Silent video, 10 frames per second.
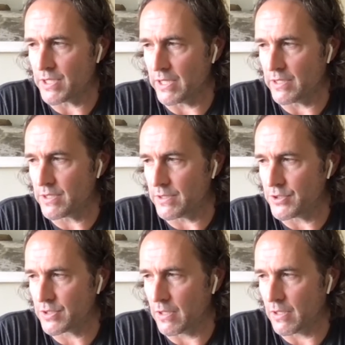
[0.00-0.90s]

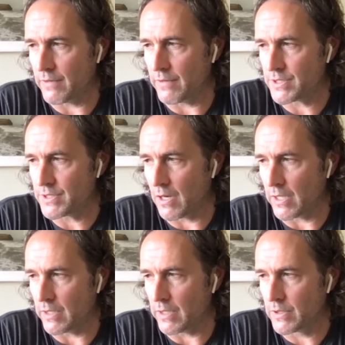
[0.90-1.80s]
percentage of our
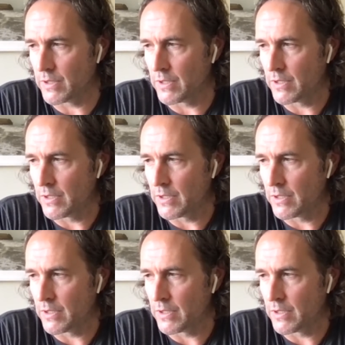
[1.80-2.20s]
time